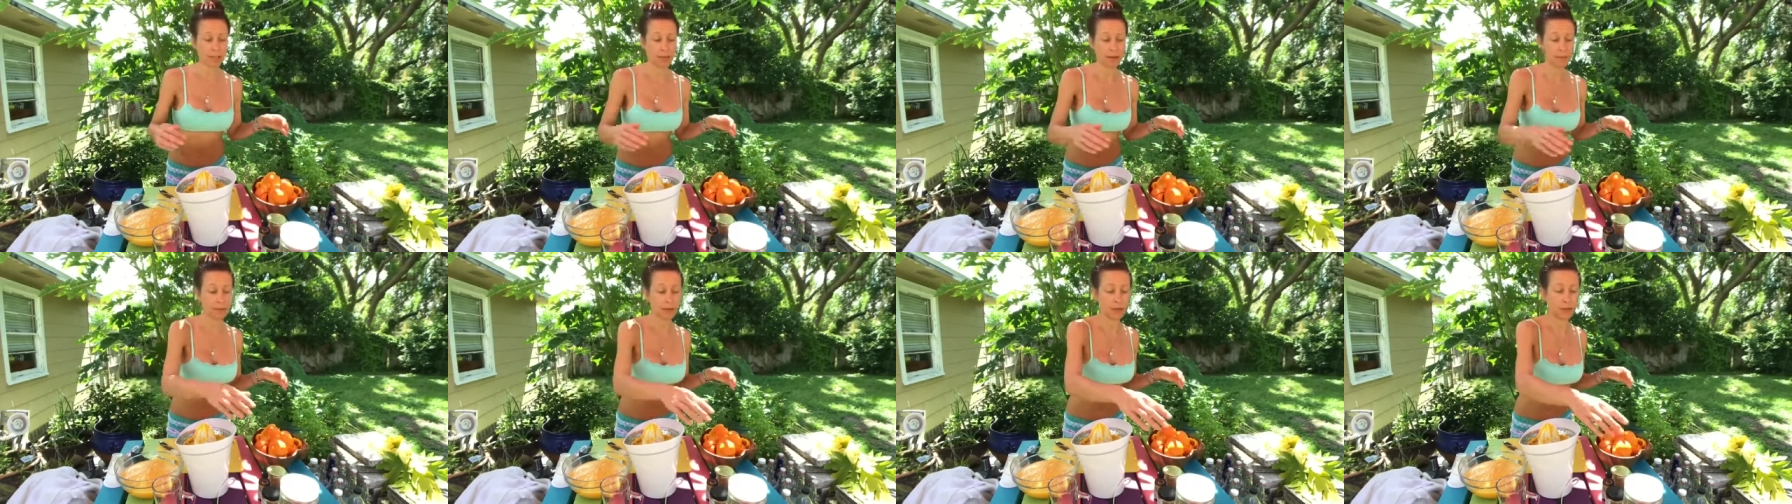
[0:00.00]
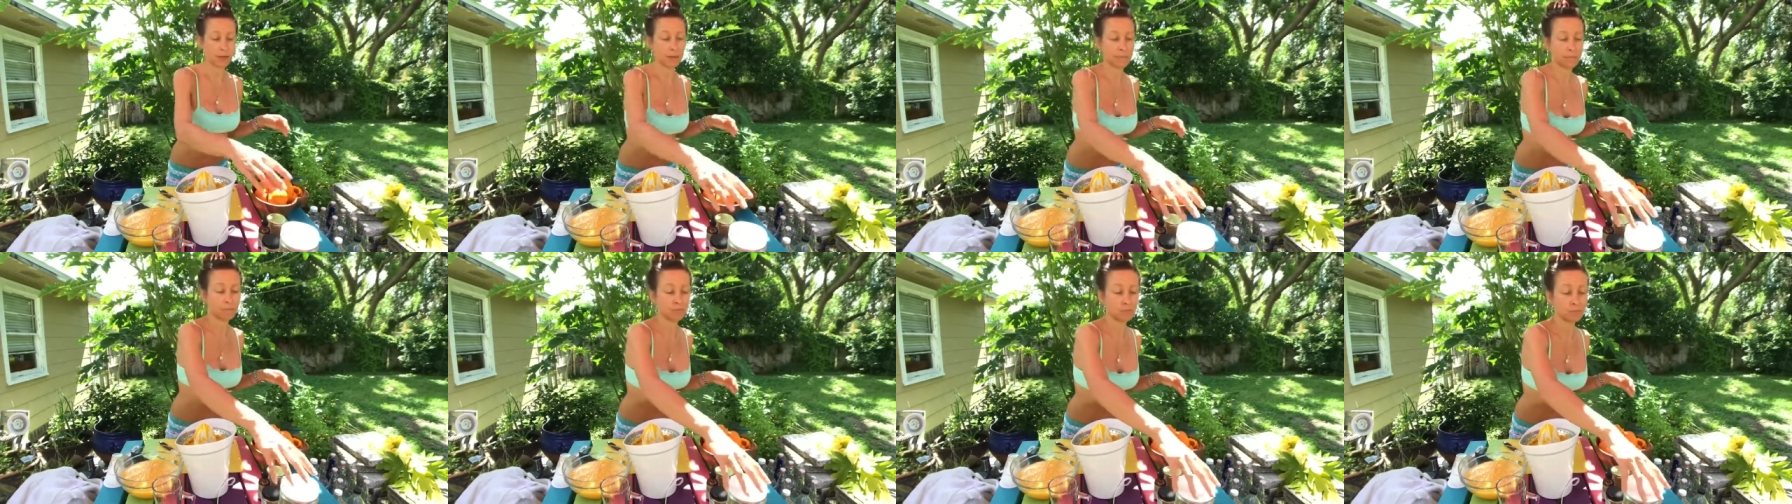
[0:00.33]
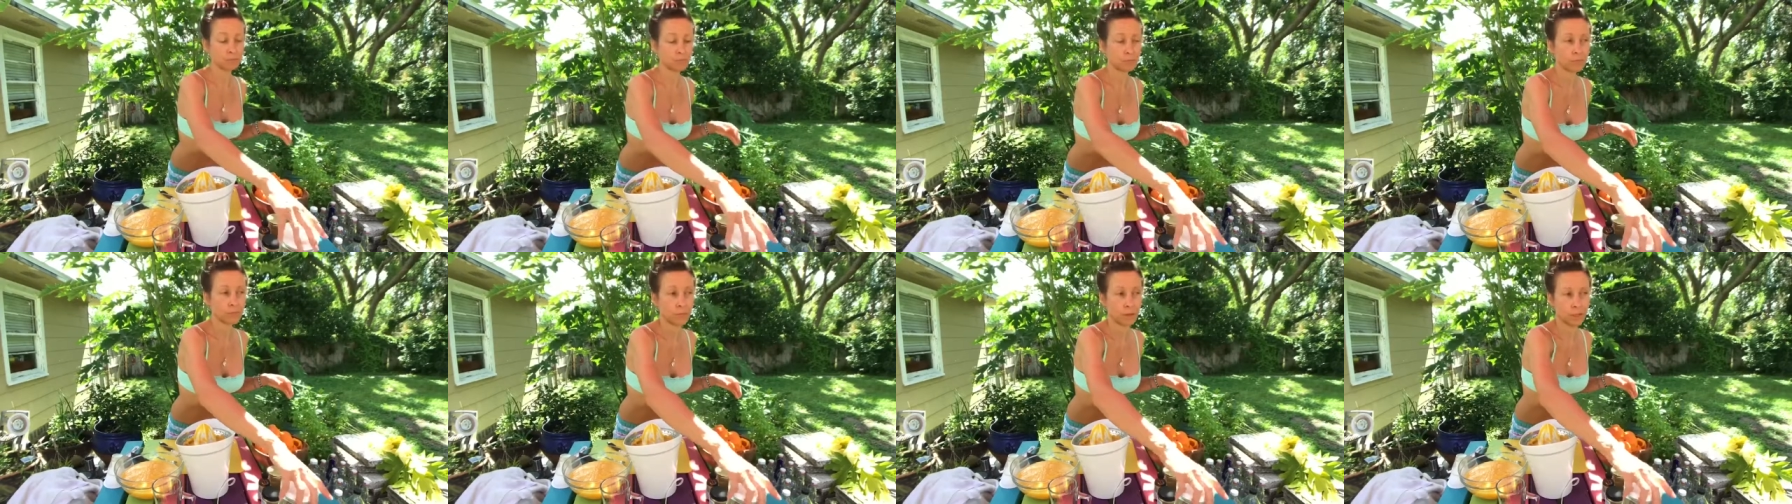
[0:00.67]
I'm a,
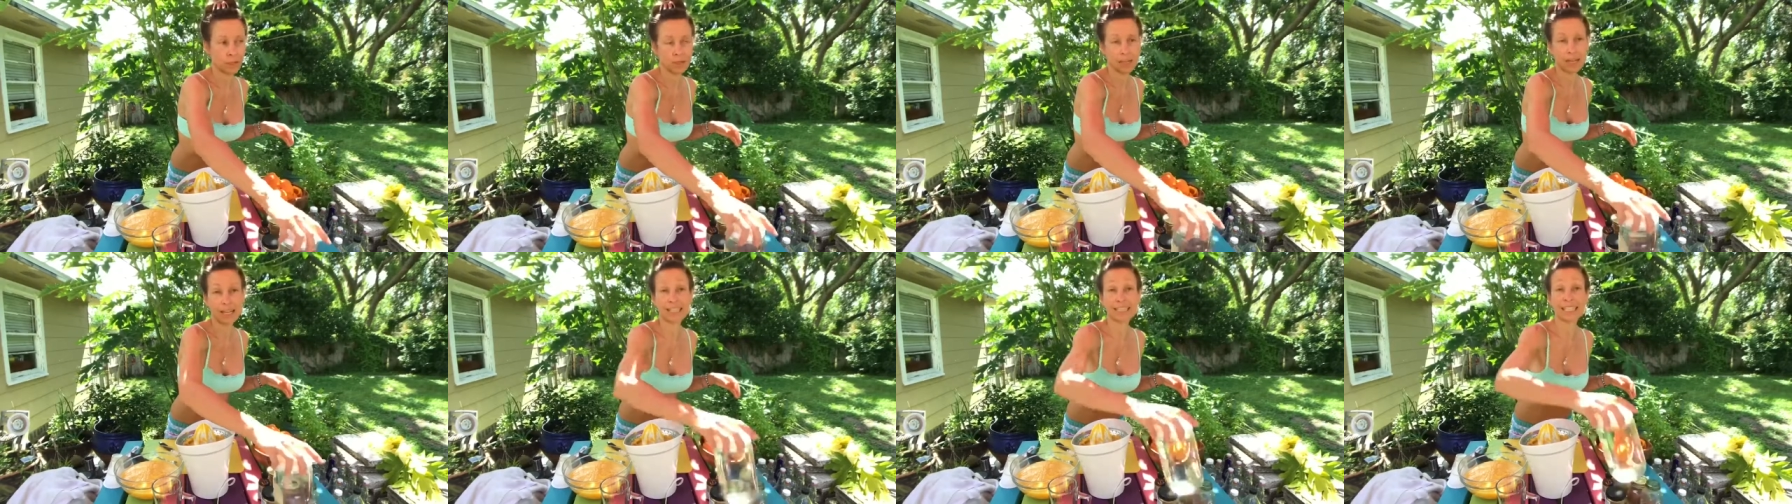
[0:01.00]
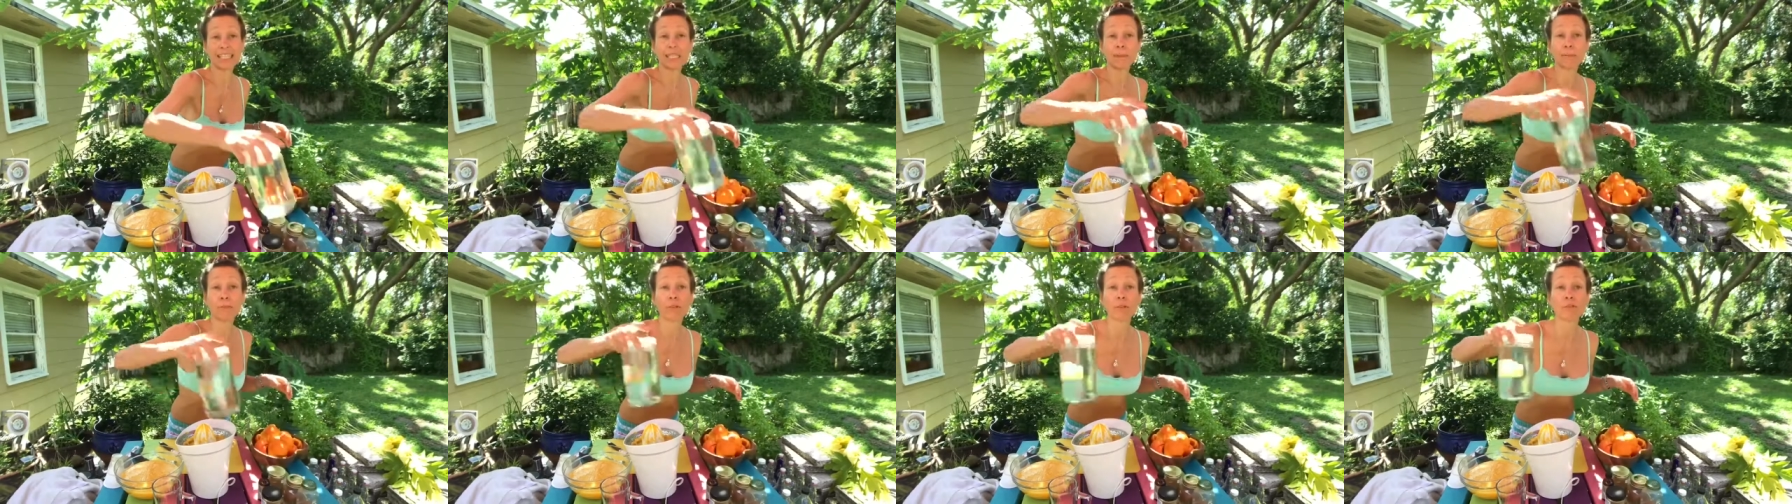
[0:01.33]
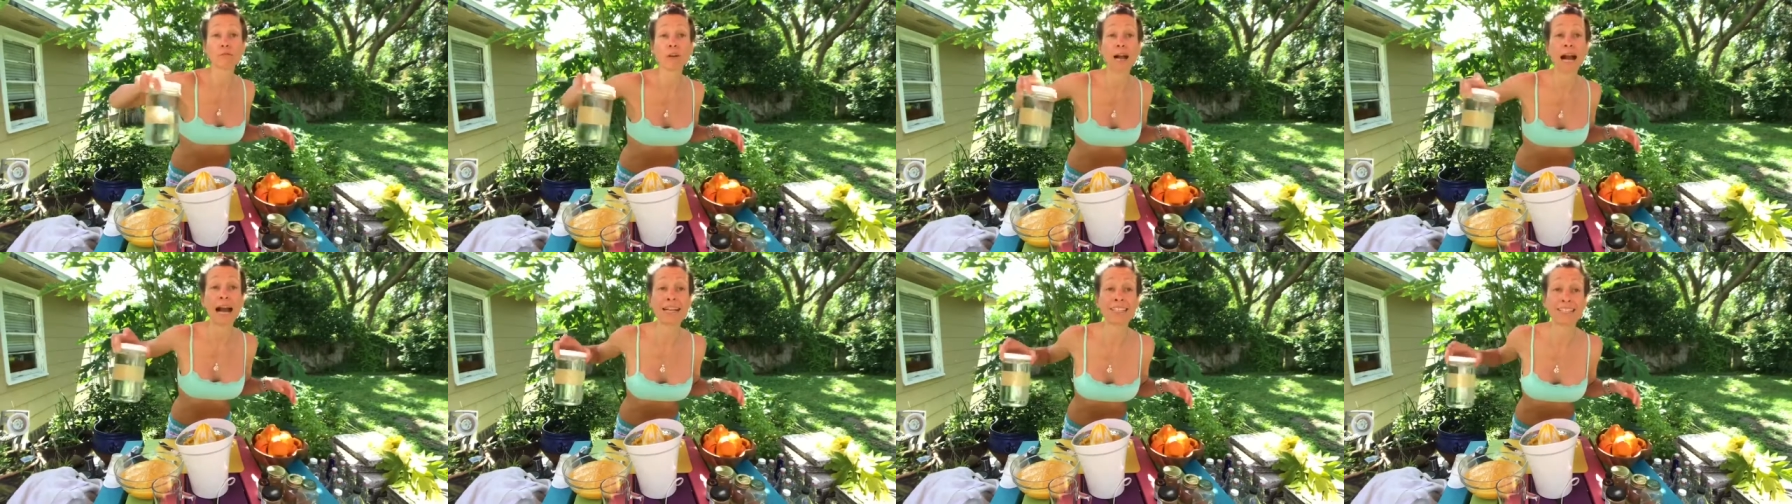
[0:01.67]
a Libra
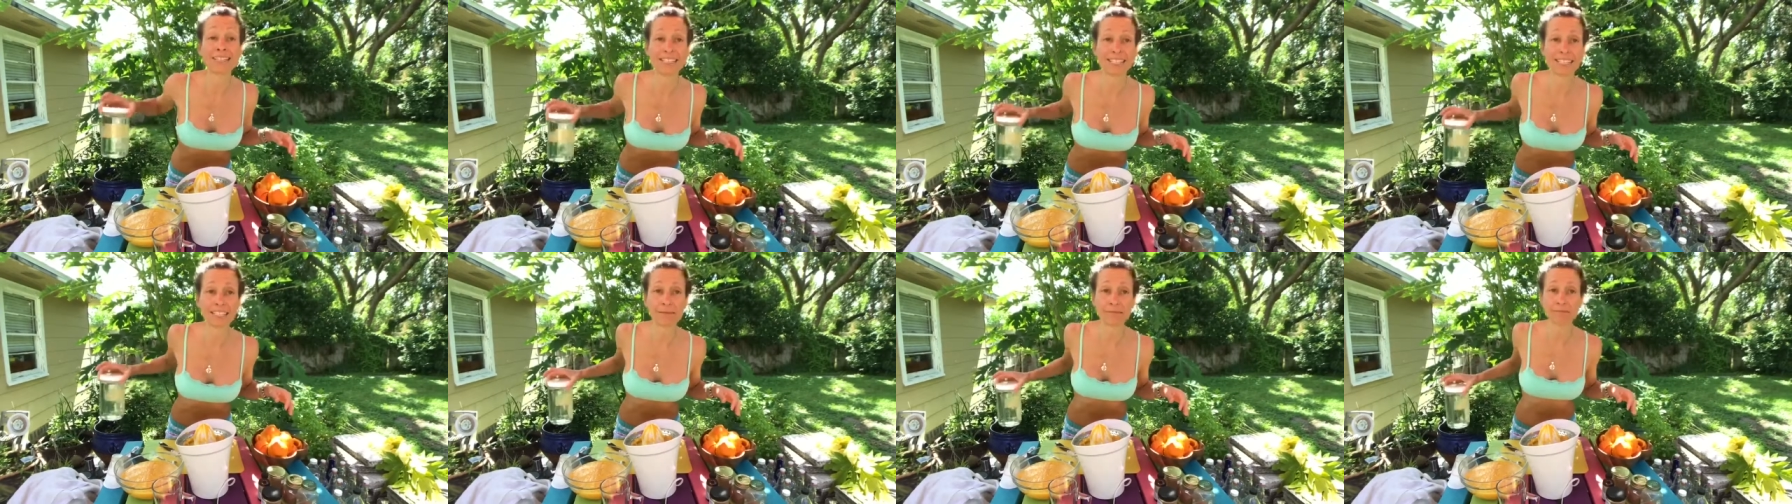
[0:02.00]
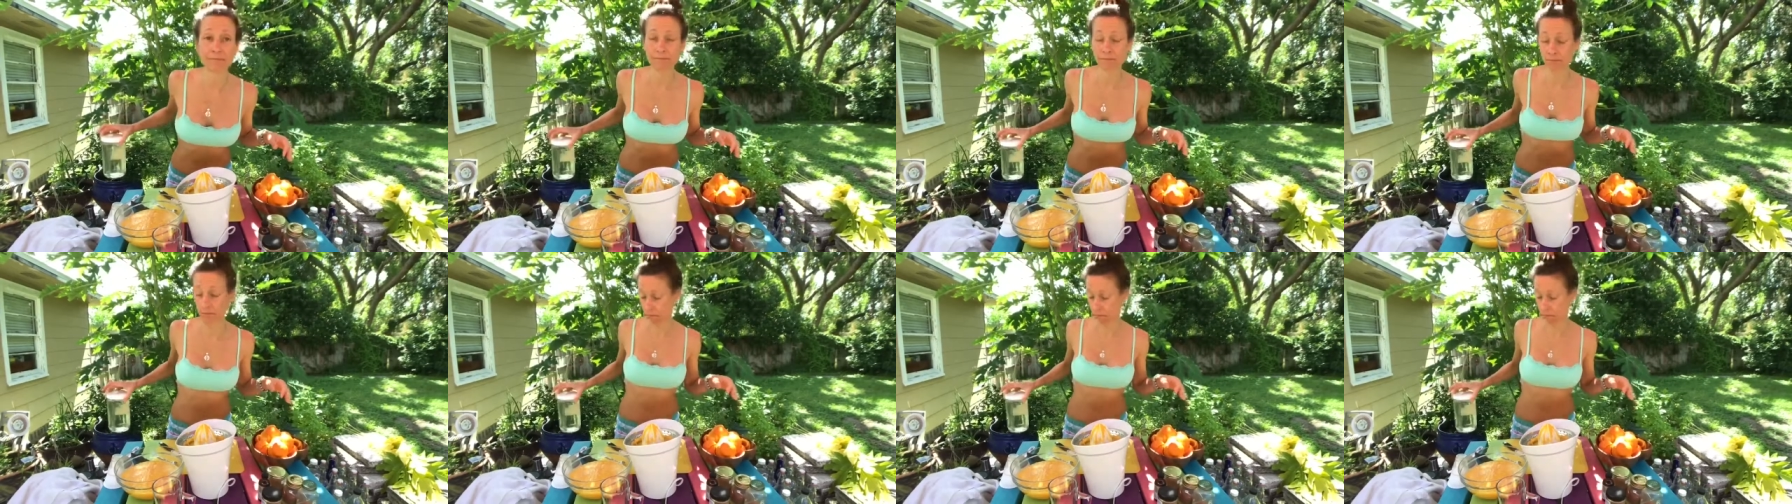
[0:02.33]
rising,